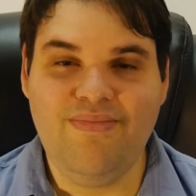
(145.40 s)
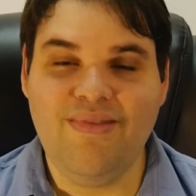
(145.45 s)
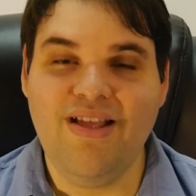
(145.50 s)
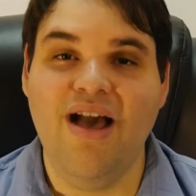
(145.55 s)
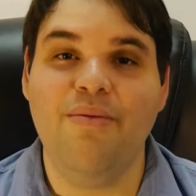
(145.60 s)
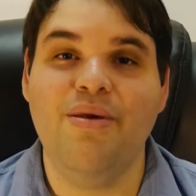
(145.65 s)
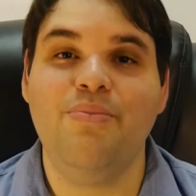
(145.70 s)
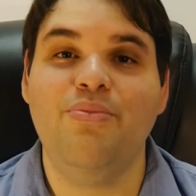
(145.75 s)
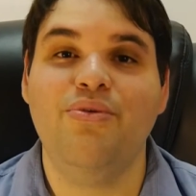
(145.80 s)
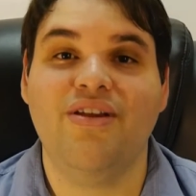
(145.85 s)

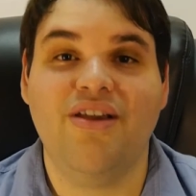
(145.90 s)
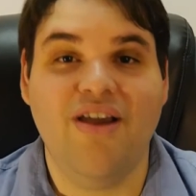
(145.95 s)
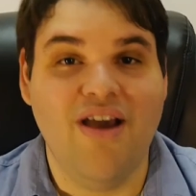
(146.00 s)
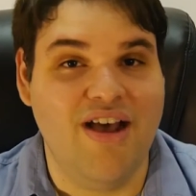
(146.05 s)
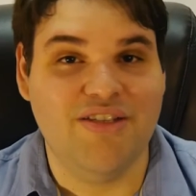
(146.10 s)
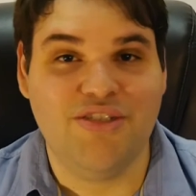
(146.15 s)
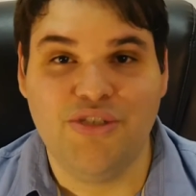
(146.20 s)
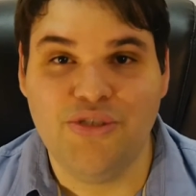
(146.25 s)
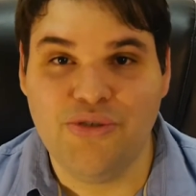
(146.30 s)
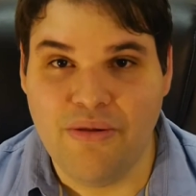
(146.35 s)
I'm able to
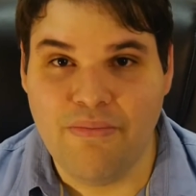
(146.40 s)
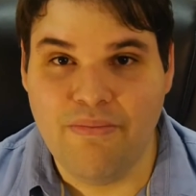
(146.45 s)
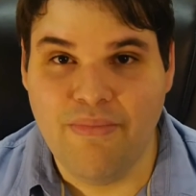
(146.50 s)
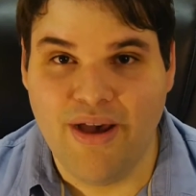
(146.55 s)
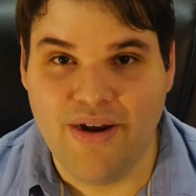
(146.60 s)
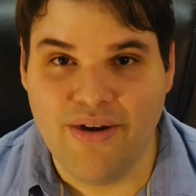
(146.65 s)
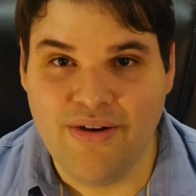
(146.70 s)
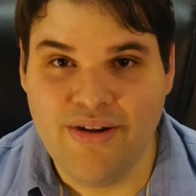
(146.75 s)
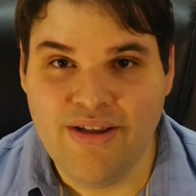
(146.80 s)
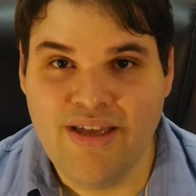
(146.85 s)
concentrate
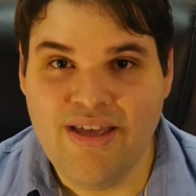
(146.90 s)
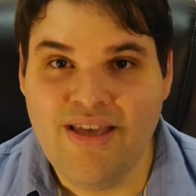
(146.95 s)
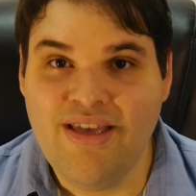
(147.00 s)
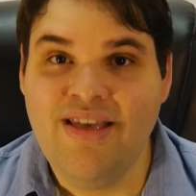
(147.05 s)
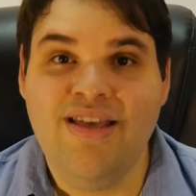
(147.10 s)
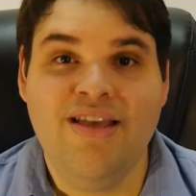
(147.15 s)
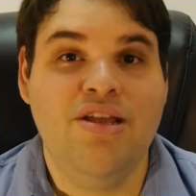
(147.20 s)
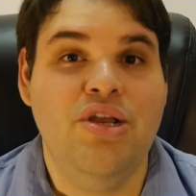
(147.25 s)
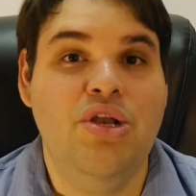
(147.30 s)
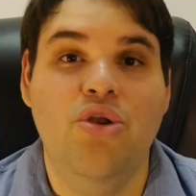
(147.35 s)
better.
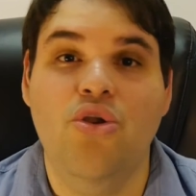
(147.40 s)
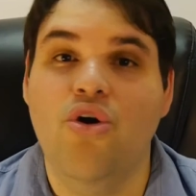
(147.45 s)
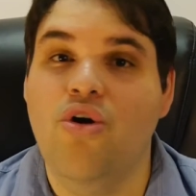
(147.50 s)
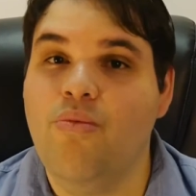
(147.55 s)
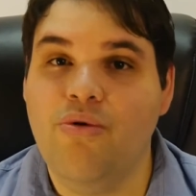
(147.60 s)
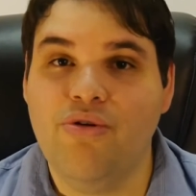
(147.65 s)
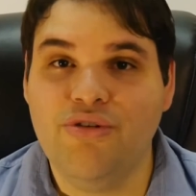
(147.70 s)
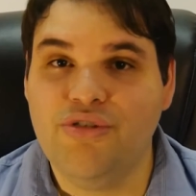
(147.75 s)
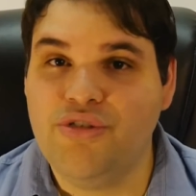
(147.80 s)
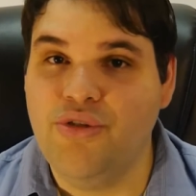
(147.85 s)
No
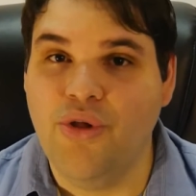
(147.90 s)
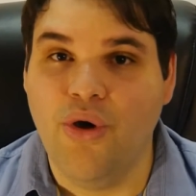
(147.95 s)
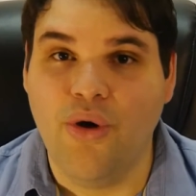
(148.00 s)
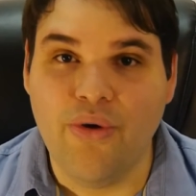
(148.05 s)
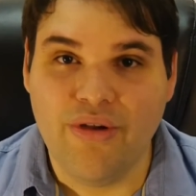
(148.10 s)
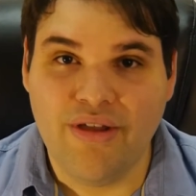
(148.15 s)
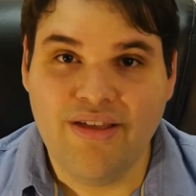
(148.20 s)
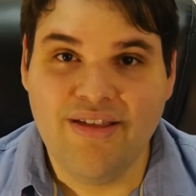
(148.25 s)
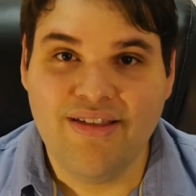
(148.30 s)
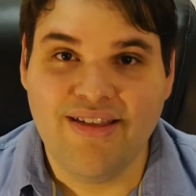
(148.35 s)
more
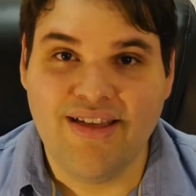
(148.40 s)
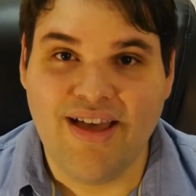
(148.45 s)
snoring.